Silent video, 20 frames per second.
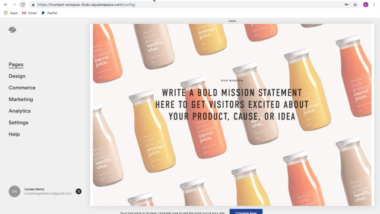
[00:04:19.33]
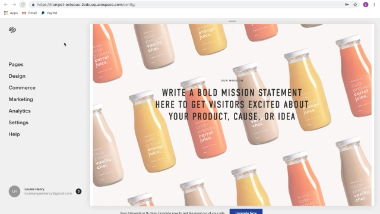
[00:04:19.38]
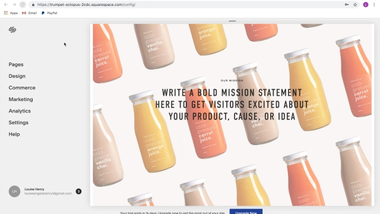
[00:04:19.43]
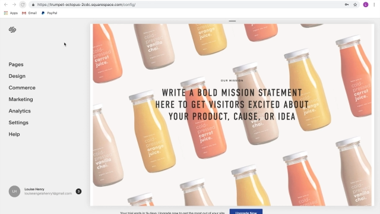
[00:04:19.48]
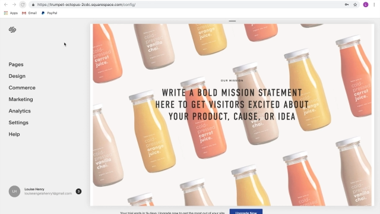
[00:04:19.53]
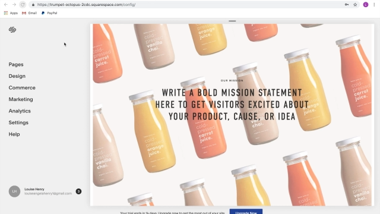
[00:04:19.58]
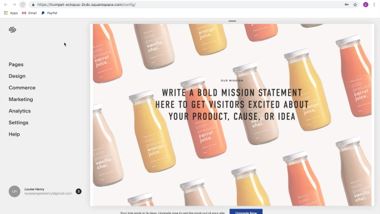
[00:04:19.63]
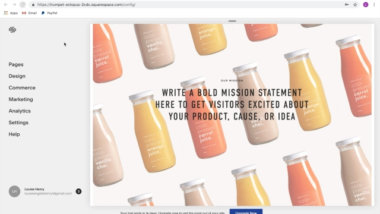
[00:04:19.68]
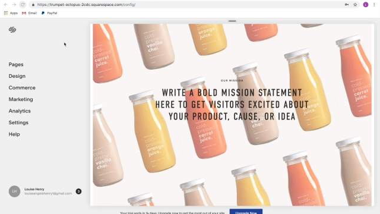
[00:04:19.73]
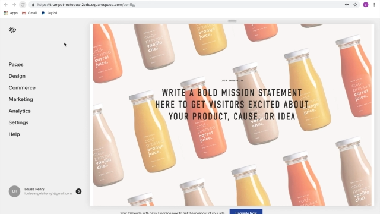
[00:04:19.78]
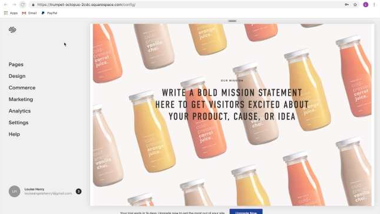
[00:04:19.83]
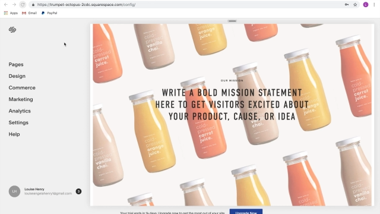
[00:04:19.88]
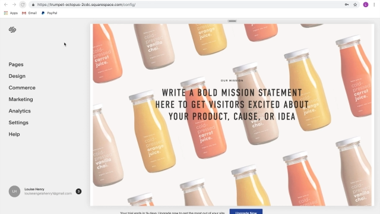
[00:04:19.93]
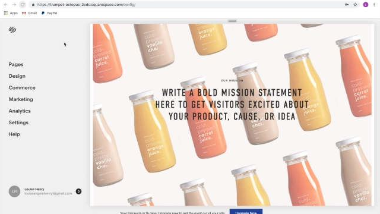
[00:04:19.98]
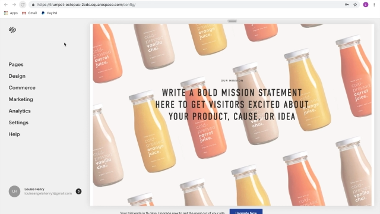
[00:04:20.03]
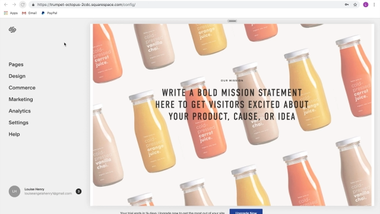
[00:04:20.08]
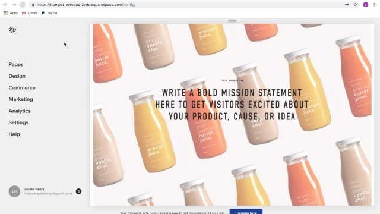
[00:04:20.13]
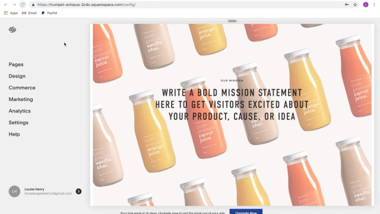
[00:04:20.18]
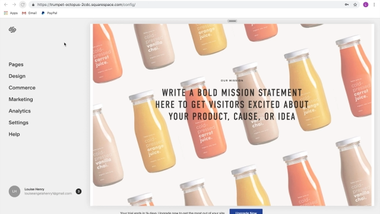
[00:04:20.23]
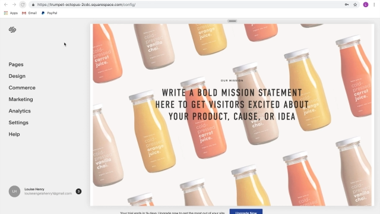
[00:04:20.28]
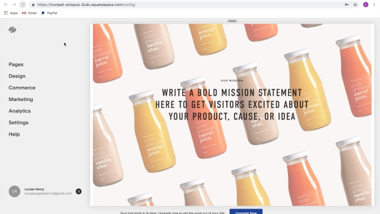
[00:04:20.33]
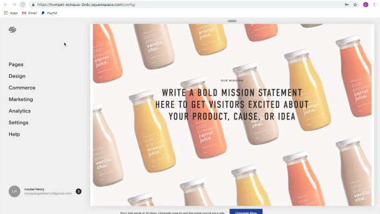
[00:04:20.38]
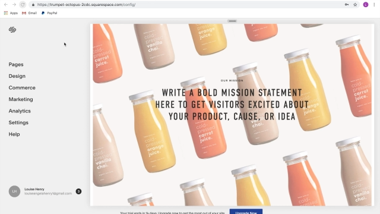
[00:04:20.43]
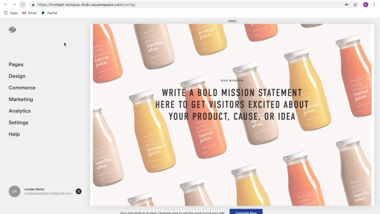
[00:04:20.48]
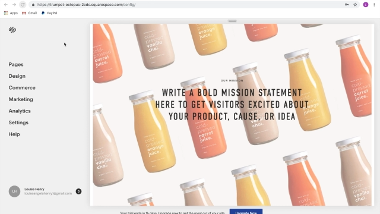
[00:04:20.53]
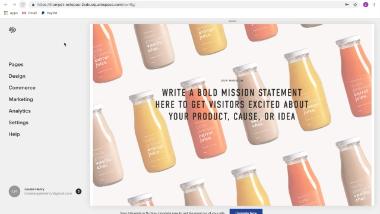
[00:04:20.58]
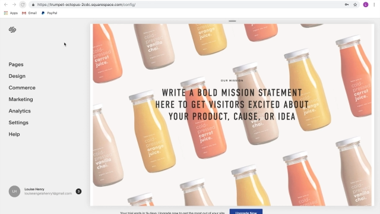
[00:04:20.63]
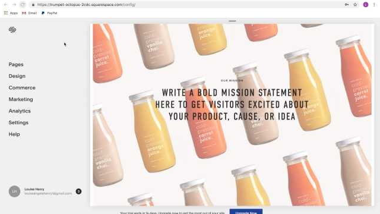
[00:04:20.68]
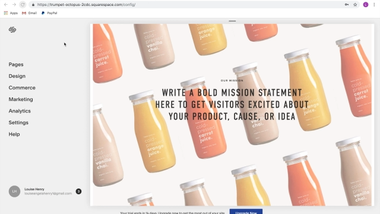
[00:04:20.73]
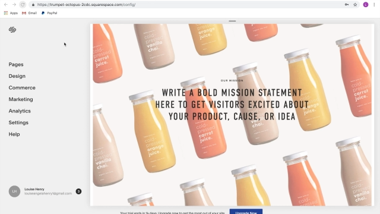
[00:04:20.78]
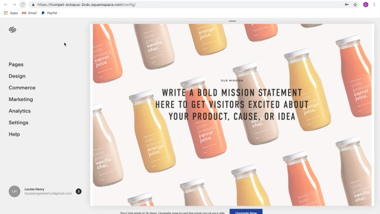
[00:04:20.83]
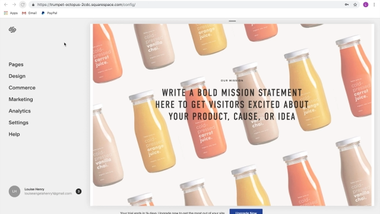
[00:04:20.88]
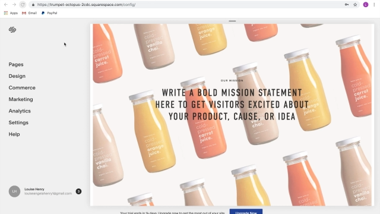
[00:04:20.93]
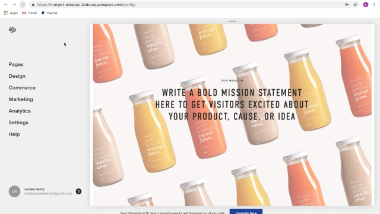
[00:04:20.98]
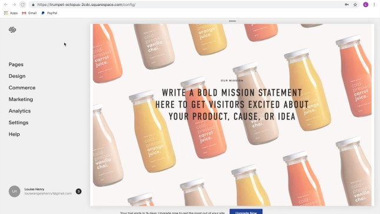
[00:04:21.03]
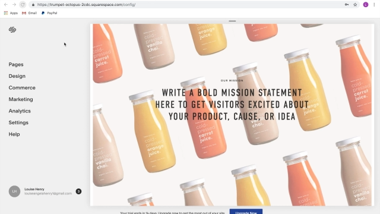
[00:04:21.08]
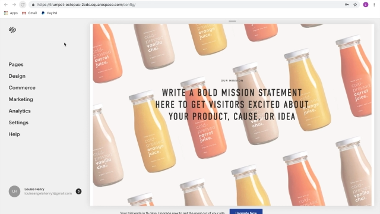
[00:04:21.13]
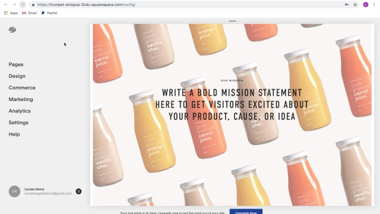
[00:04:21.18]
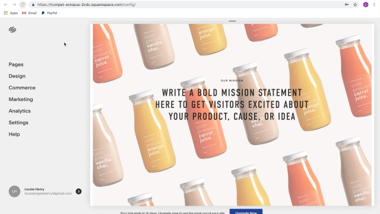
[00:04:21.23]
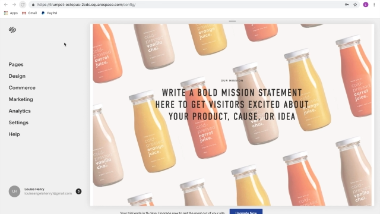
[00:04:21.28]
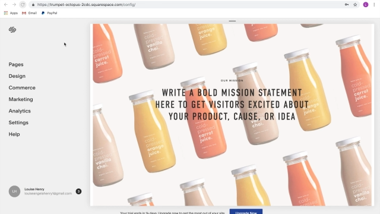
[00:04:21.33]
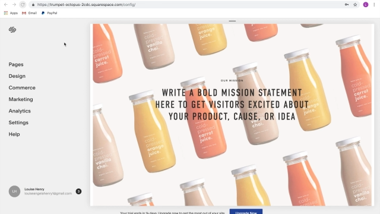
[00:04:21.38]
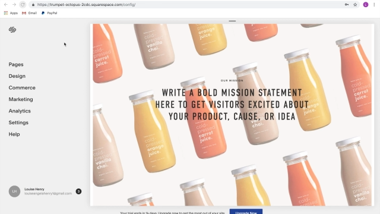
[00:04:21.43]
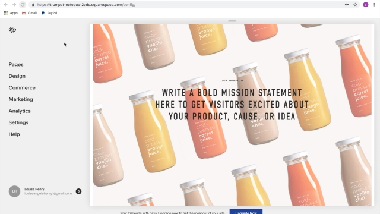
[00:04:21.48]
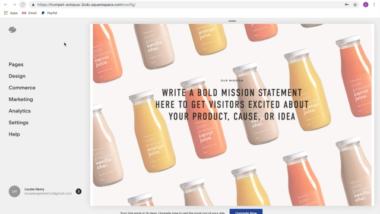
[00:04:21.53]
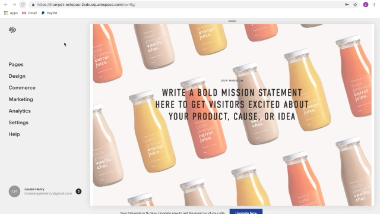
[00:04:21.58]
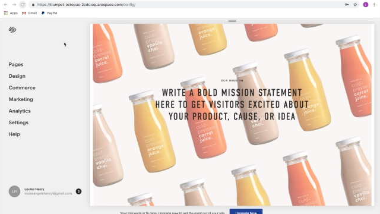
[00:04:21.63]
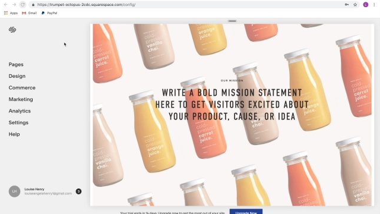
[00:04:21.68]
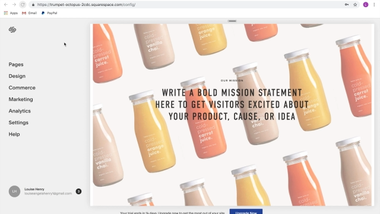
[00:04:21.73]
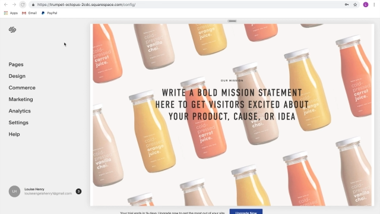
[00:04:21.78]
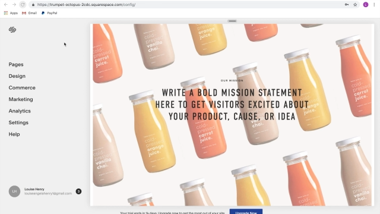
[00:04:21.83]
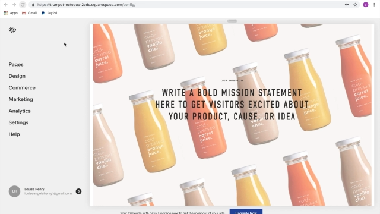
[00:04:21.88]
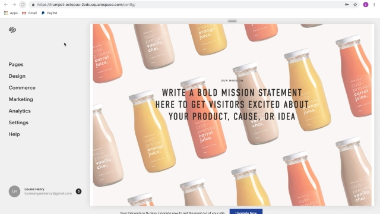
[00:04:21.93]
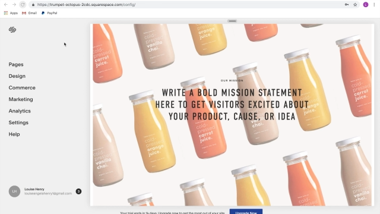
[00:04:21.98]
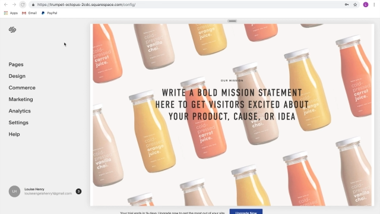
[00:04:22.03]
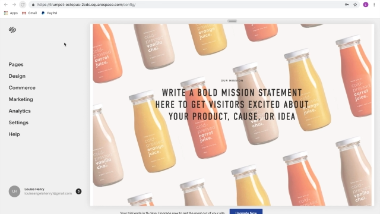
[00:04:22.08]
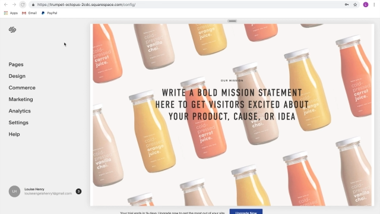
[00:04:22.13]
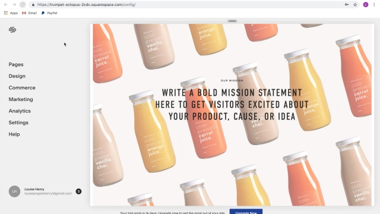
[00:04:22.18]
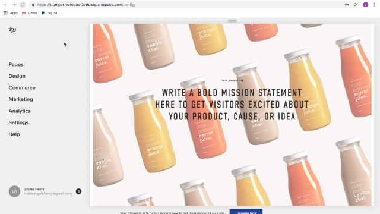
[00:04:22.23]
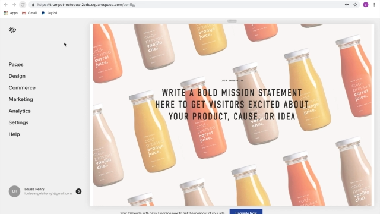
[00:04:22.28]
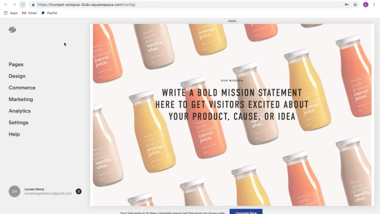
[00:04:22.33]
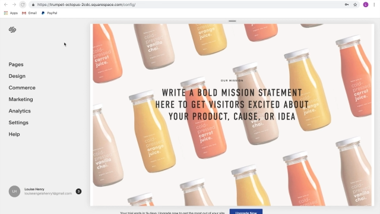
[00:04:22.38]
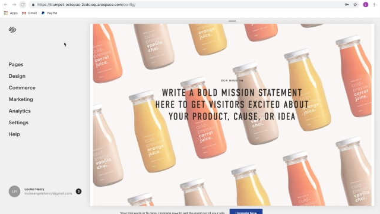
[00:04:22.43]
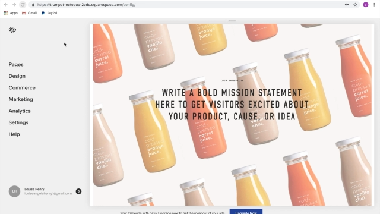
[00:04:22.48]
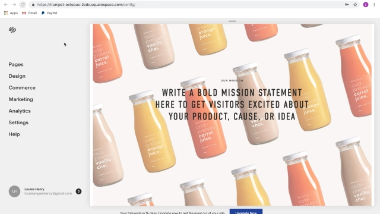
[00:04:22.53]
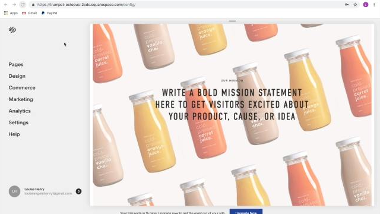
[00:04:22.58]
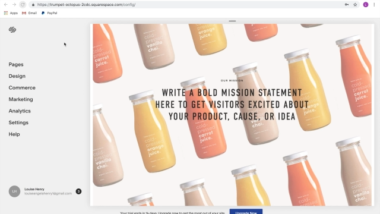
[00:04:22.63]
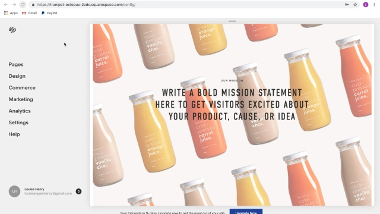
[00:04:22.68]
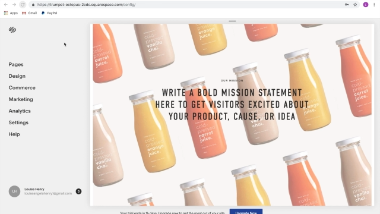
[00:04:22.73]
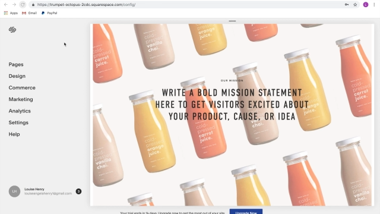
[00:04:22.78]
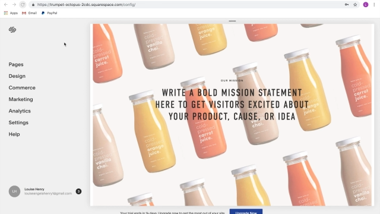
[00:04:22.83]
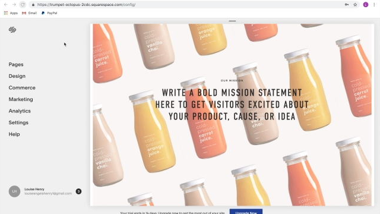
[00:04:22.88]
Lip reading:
(no speaker visible)